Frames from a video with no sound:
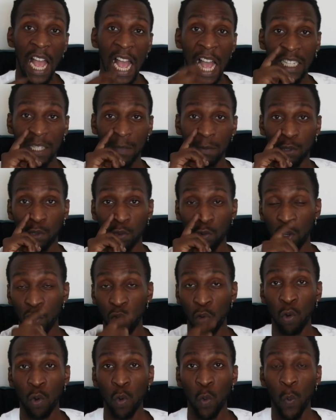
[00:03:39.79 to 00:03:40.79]
As I'm sure
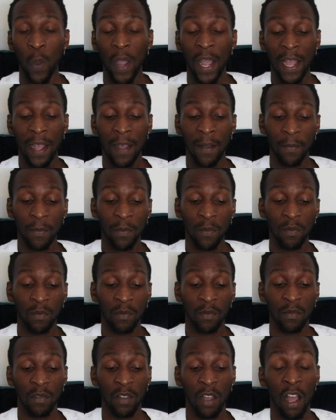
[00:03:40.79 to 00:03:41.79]
you're all aware,
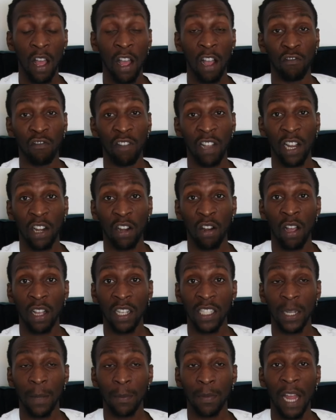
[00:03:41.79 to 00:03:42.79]

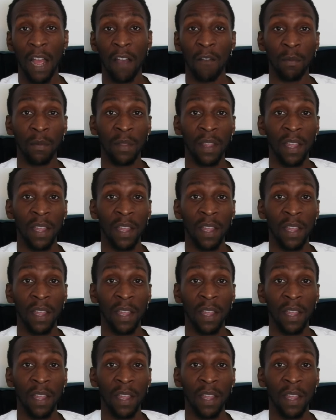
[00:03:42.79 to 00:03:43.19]
Clarke stepped down